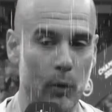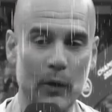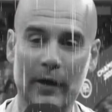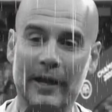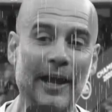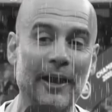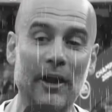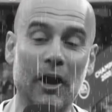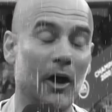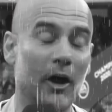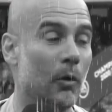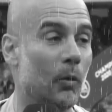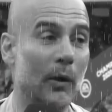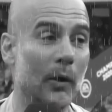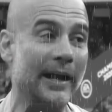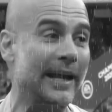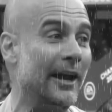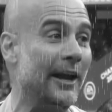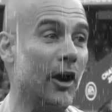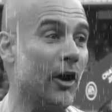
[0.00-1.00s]
We
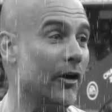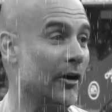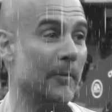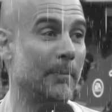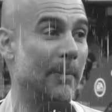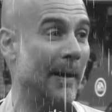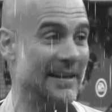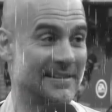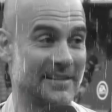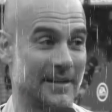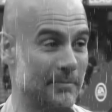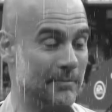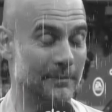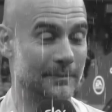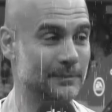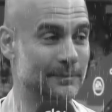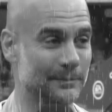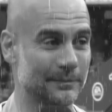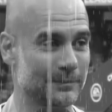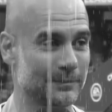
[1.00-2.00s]
cannot replace him.
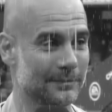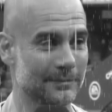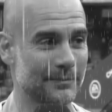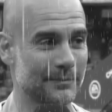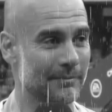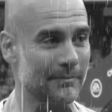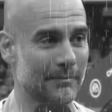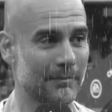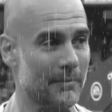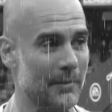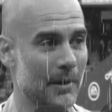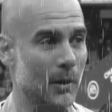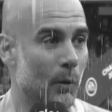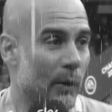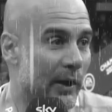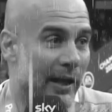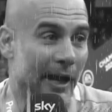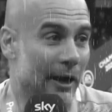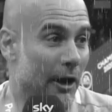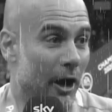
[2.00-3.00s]

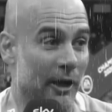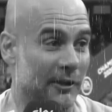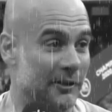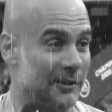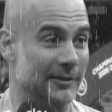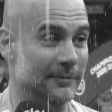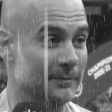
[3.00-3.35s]
We cannot.